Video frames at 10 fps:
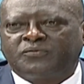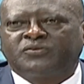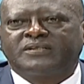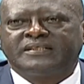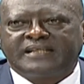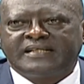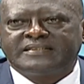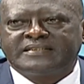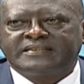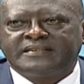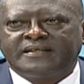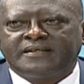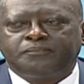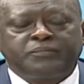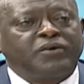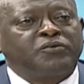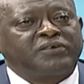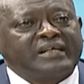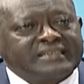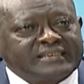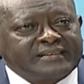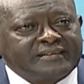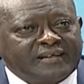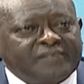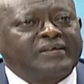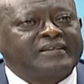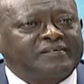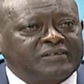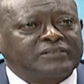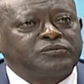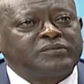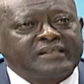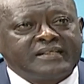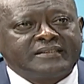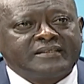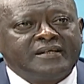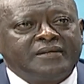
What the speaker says: we also had challenges in pre-authorization. In fact, the first 2-3 days.